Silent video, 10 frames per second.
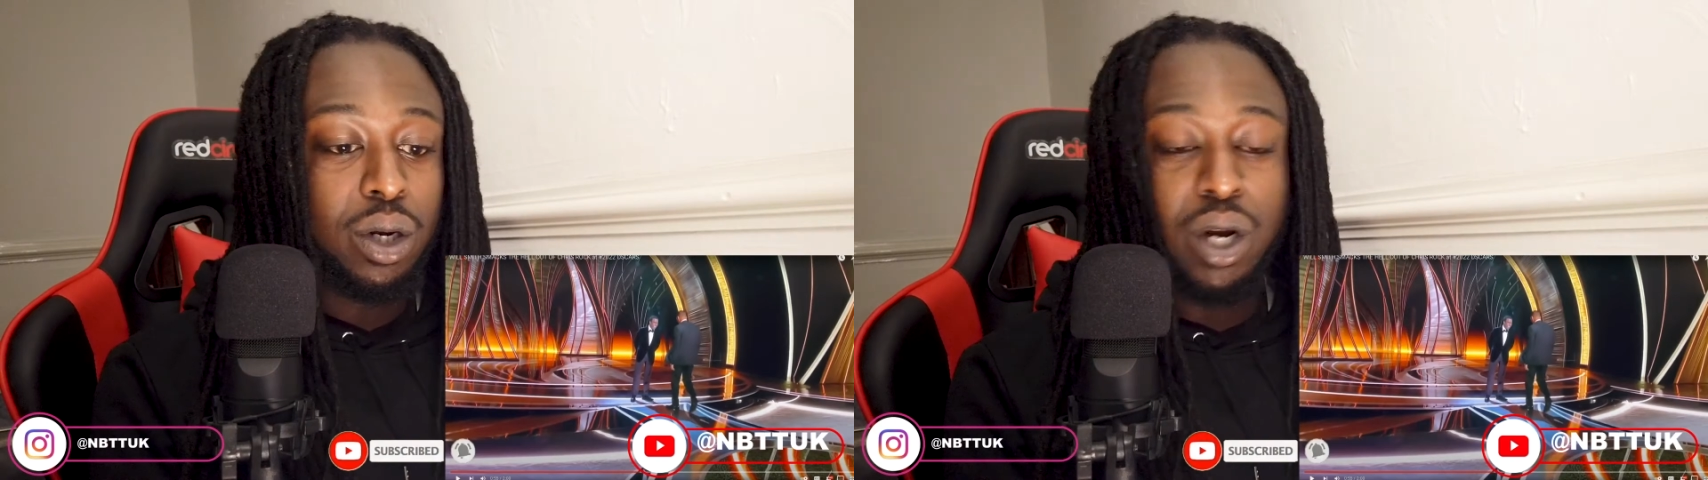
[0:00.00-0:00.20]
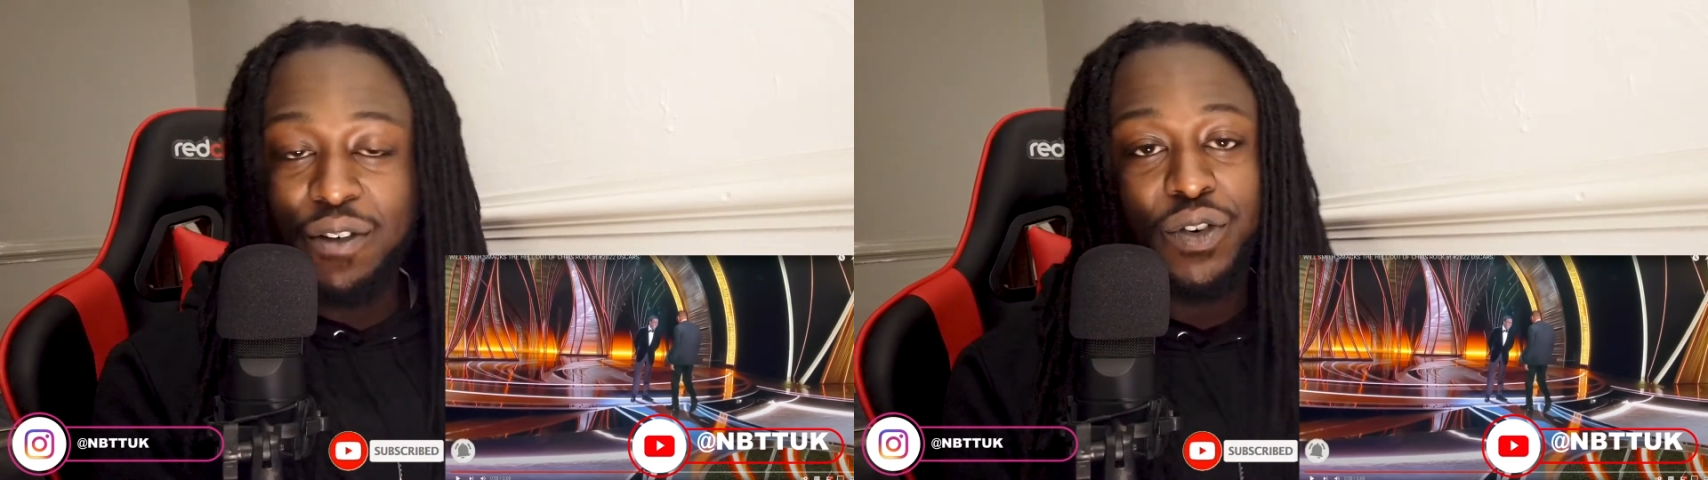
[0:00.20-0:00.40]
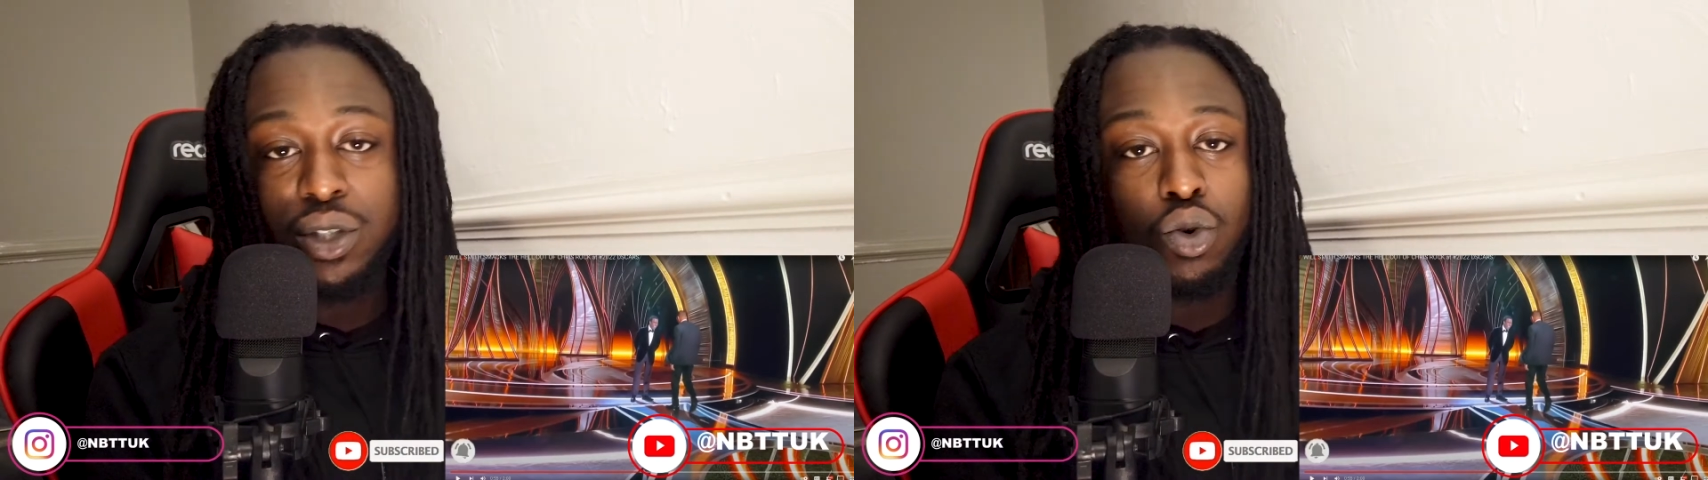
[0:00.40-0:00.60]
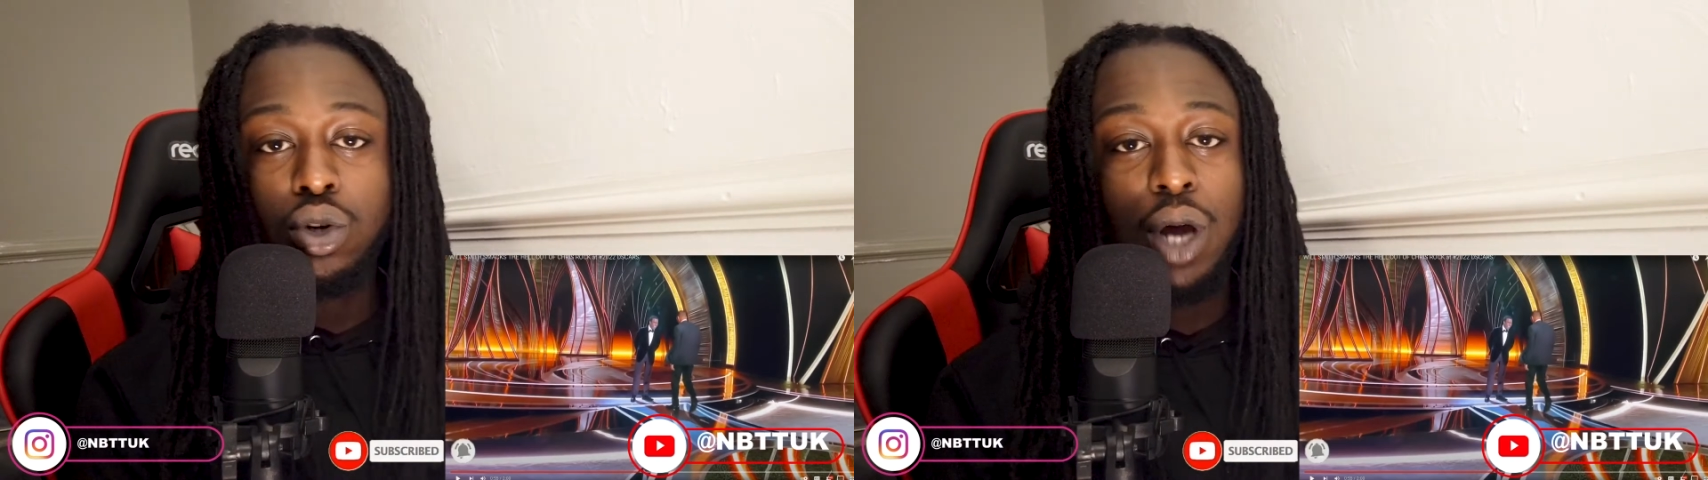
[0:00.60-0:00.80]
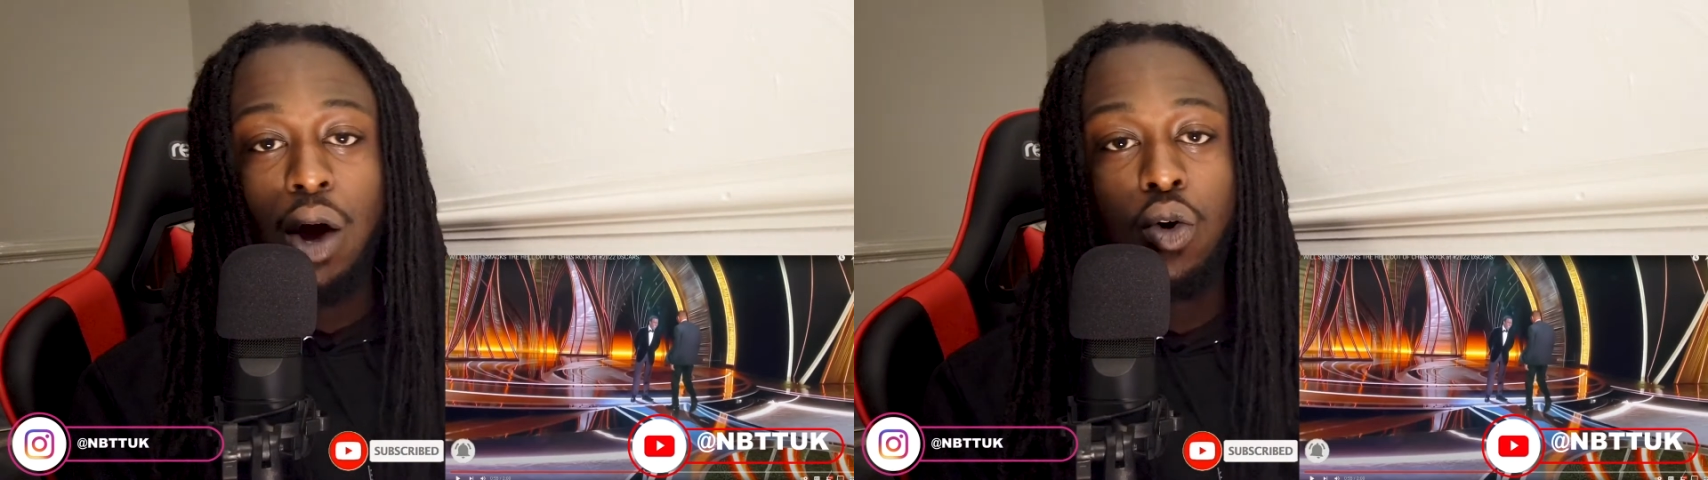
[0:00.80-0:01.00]
nothing's
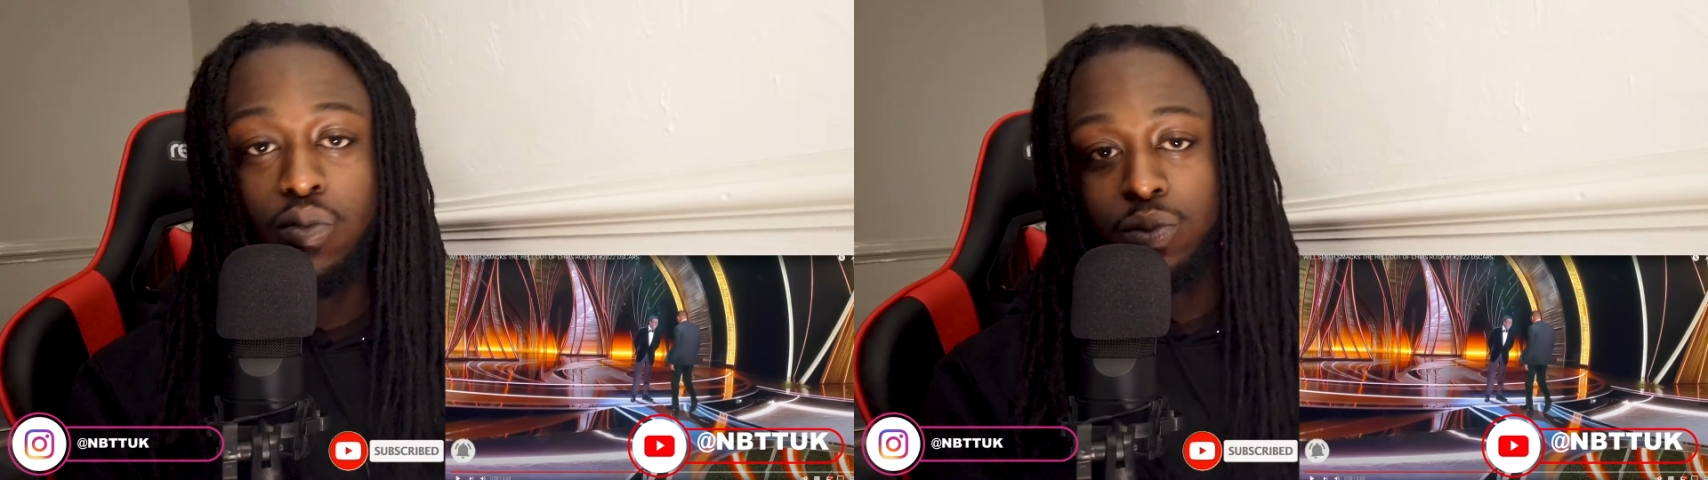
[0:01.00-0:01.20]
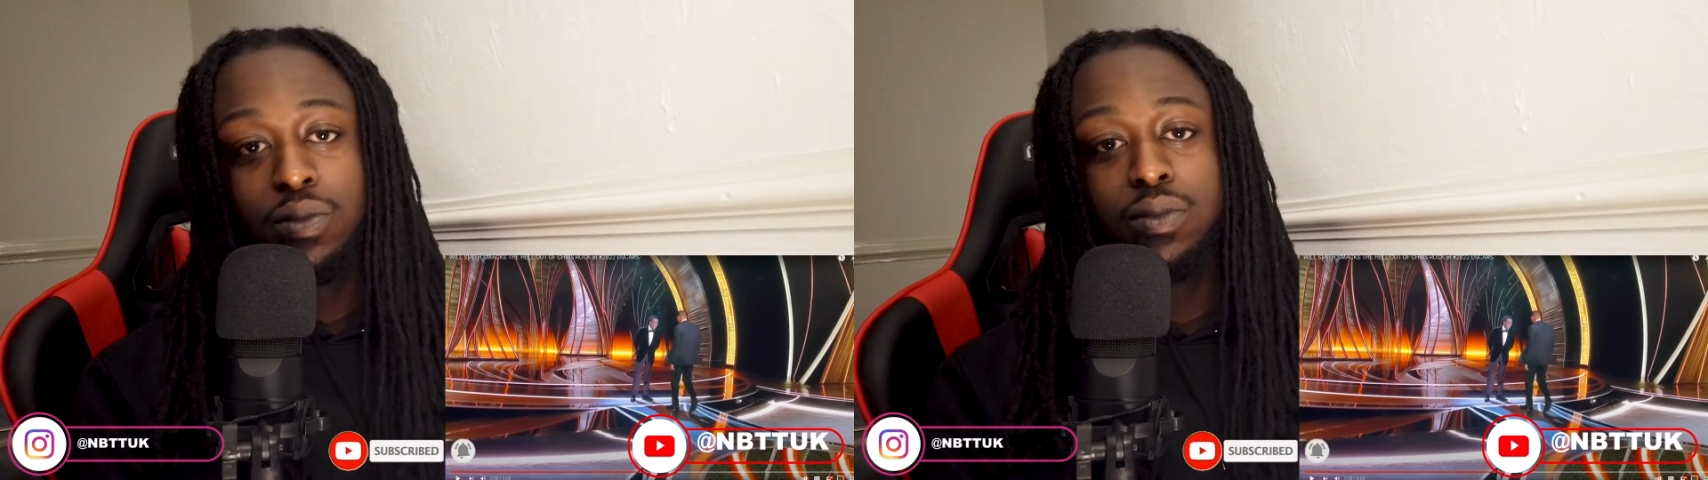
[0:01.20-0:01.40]
good at home.